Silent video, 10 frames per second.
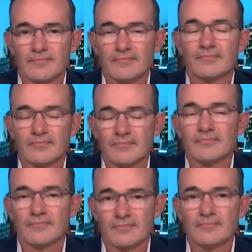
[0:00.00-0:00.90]

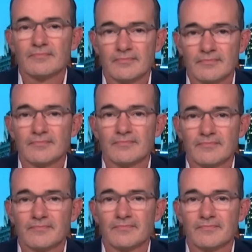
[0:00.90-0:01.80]

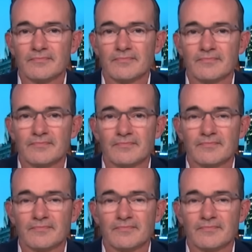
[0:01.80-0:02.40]
No words are spoken by the person on screen.